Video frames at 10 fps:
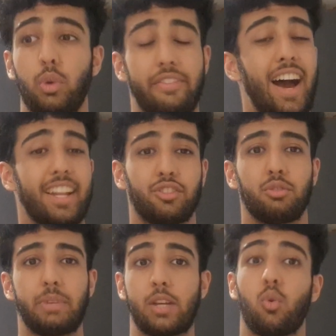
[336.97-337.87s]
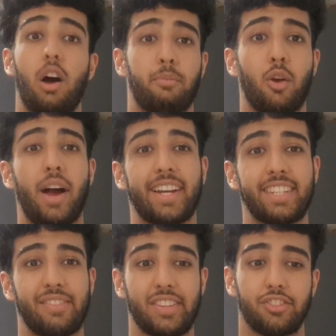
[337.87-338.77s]
we've had to be quite
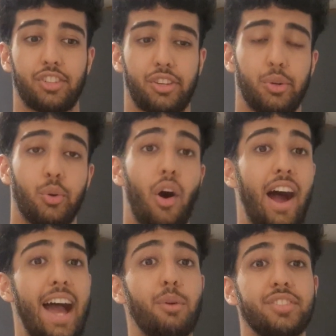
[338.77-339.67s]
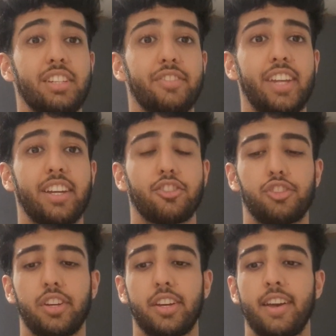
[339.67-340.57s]
proactive and secure our housing for next
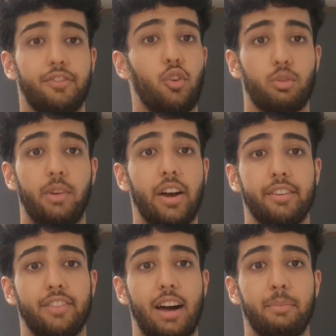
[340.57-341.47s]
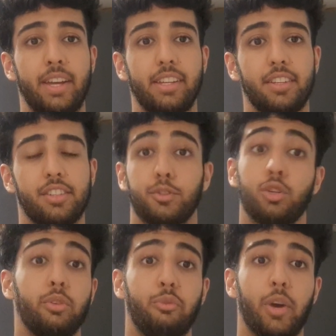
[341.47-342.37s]
year. 4 of my flatmates,
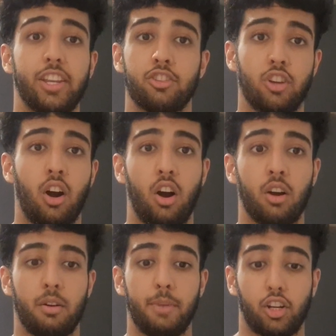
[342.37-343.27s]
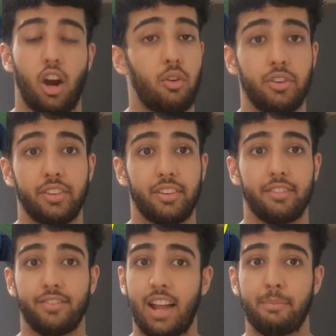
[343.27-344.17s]
2 of which are my current
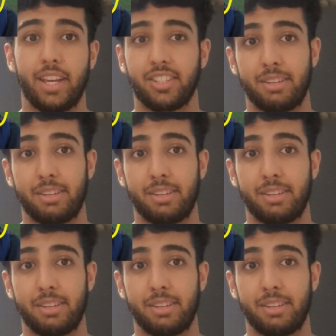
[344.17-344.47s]
flatmates